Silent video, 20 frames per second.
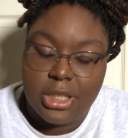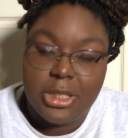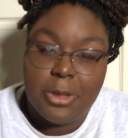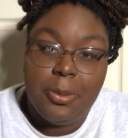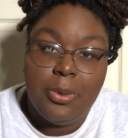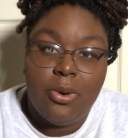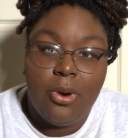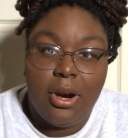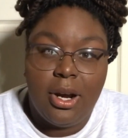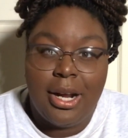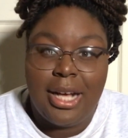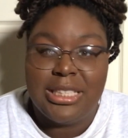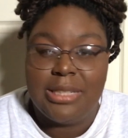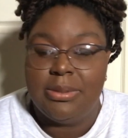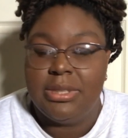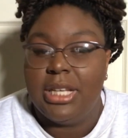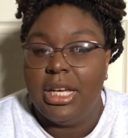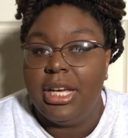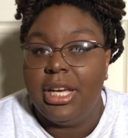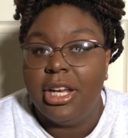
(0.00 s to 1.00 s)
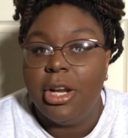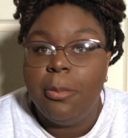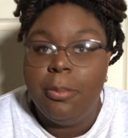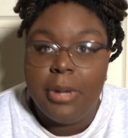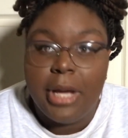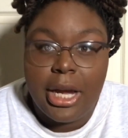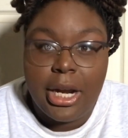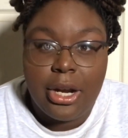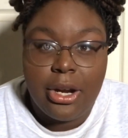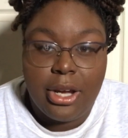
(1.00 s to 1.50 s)
to be organized, I would say get a
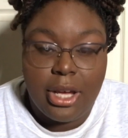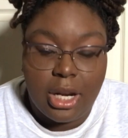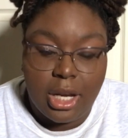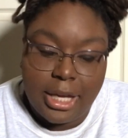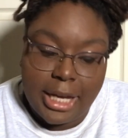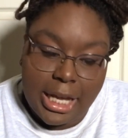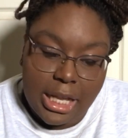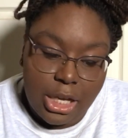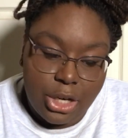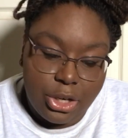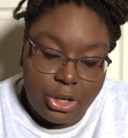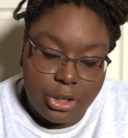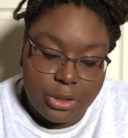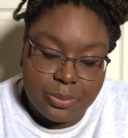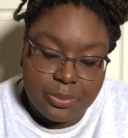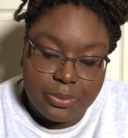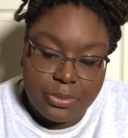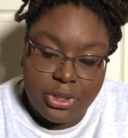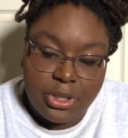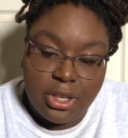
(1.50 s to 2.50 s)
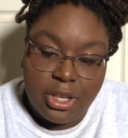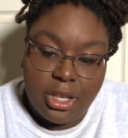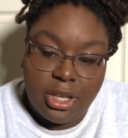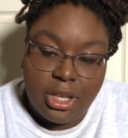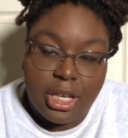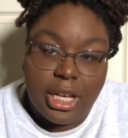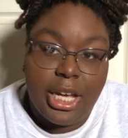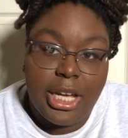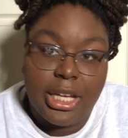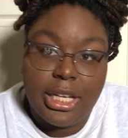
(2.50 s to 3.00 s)
planner, get a calendar,
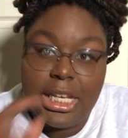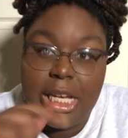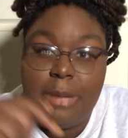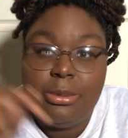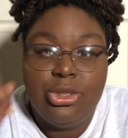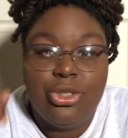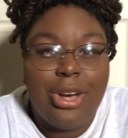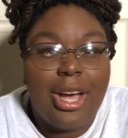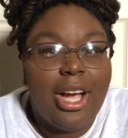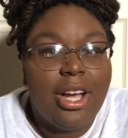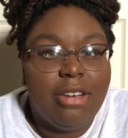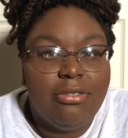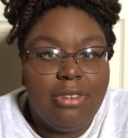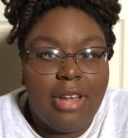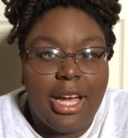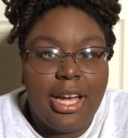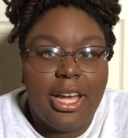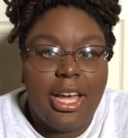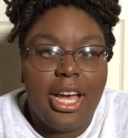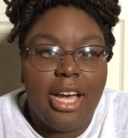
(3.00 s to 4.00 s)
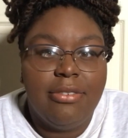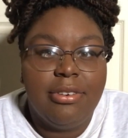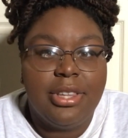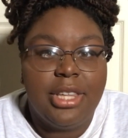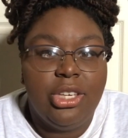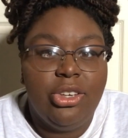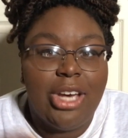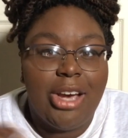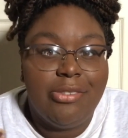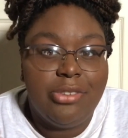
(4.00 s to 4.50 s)
and keep track of like
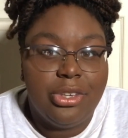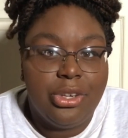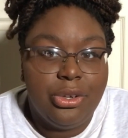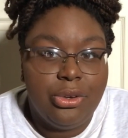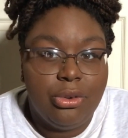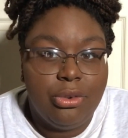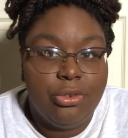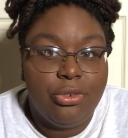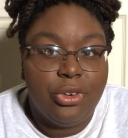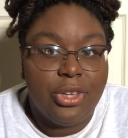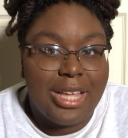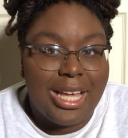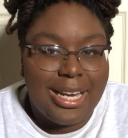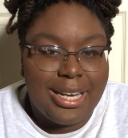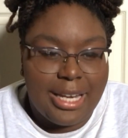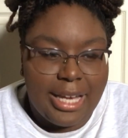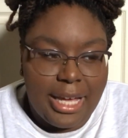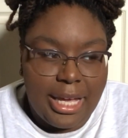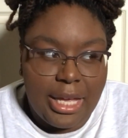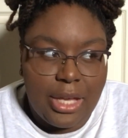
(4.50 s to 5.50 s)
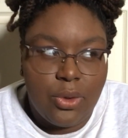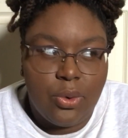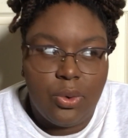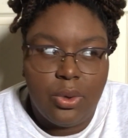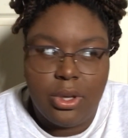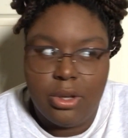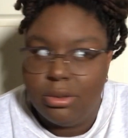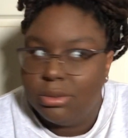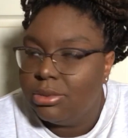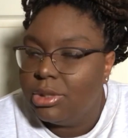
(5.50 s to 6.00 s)
everything you have to do for that day,
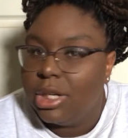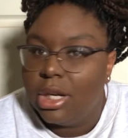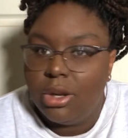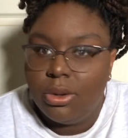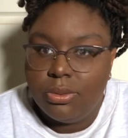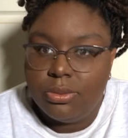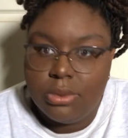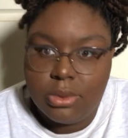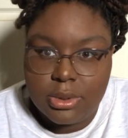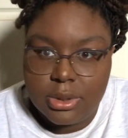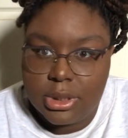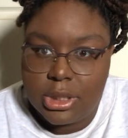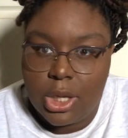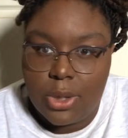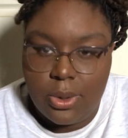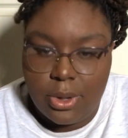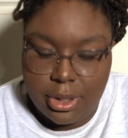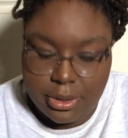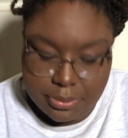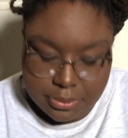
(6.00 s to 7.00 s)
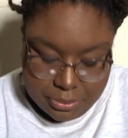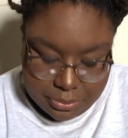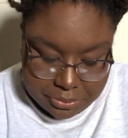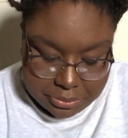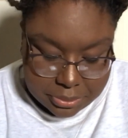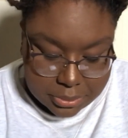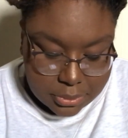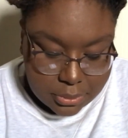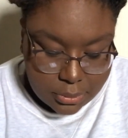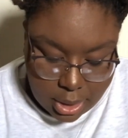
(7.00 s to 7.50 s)
you know, so on.
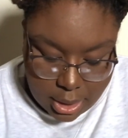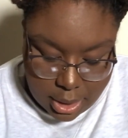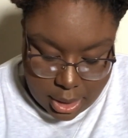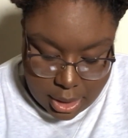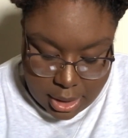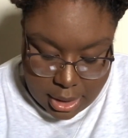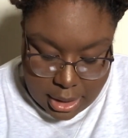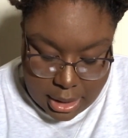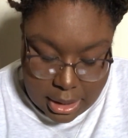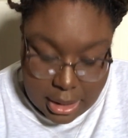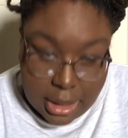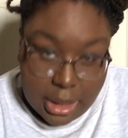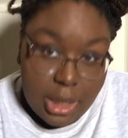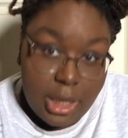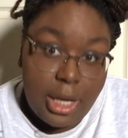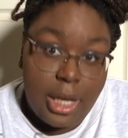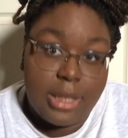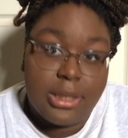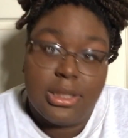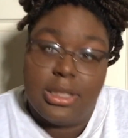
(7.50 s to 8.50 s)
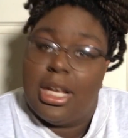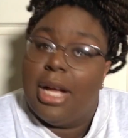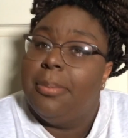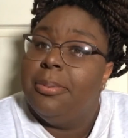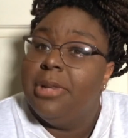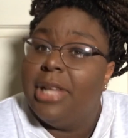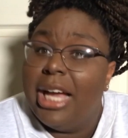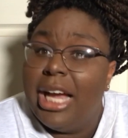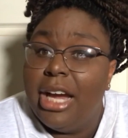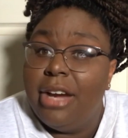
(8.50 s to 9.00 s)
Next,
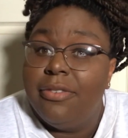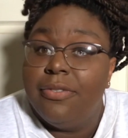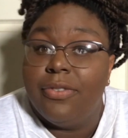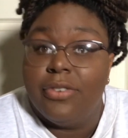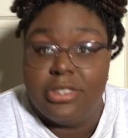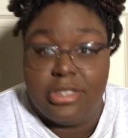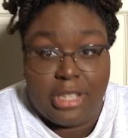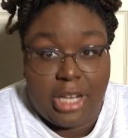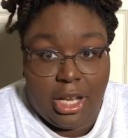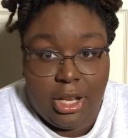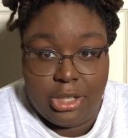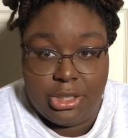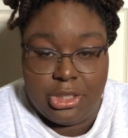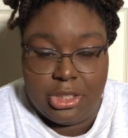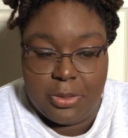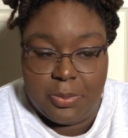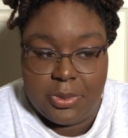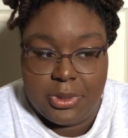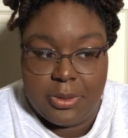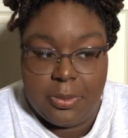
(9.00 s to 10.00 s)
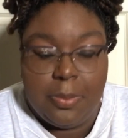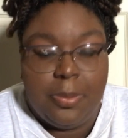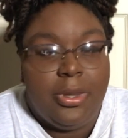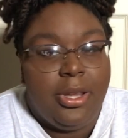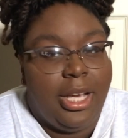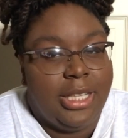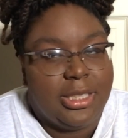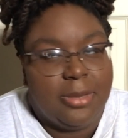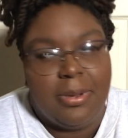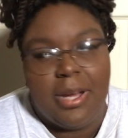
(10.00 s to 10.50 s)
apply for scholarships.
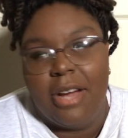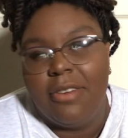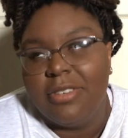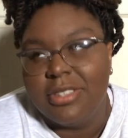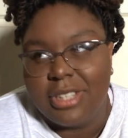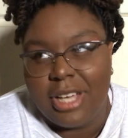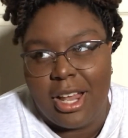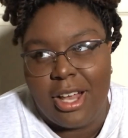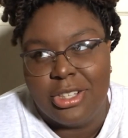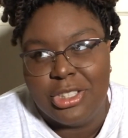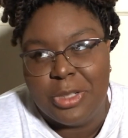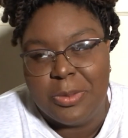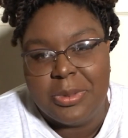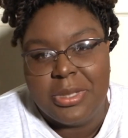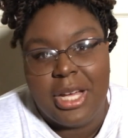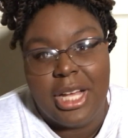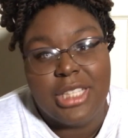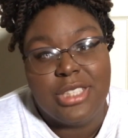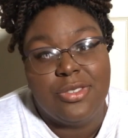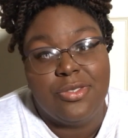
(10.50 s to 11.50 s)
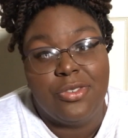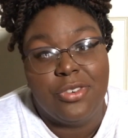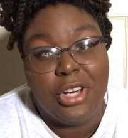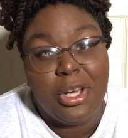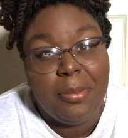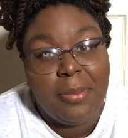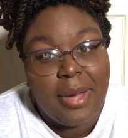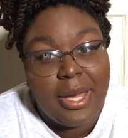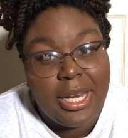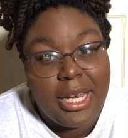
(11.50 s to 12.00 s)
Please apply for scholarships. It's
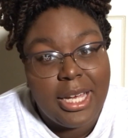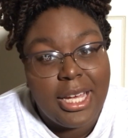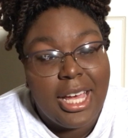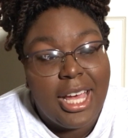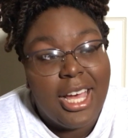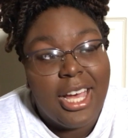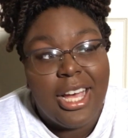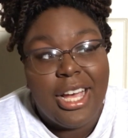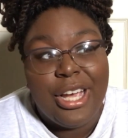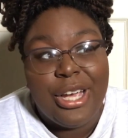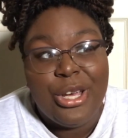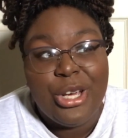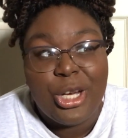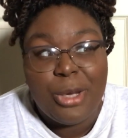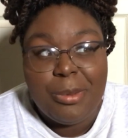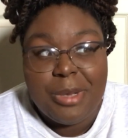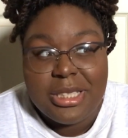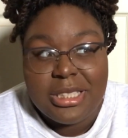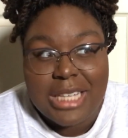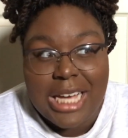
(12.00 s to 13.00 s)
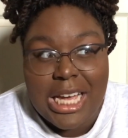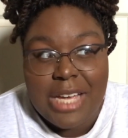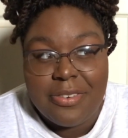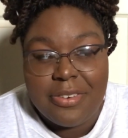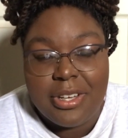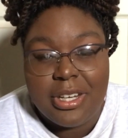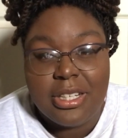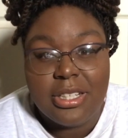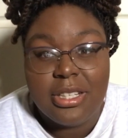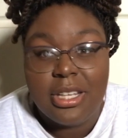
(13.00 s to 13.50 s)
free money. You could be
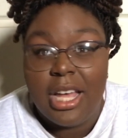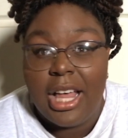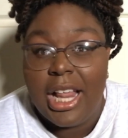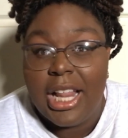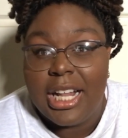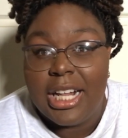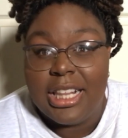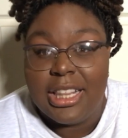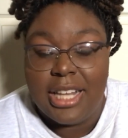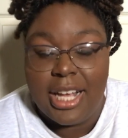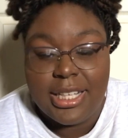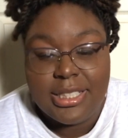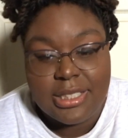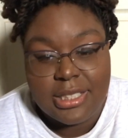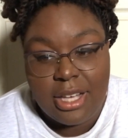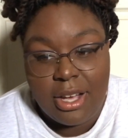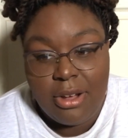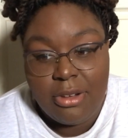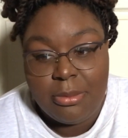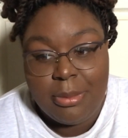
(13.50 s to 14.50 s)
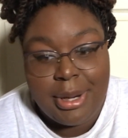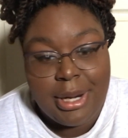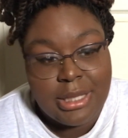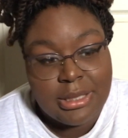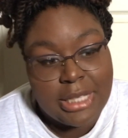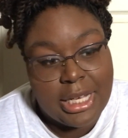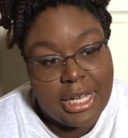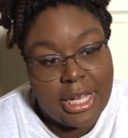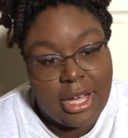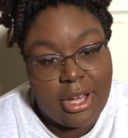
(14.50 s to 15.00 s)
saving less loan money
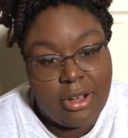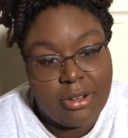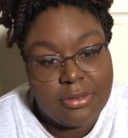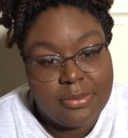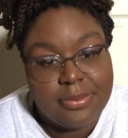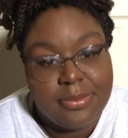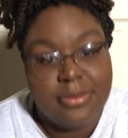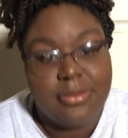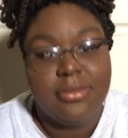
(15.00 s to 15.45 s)
take out.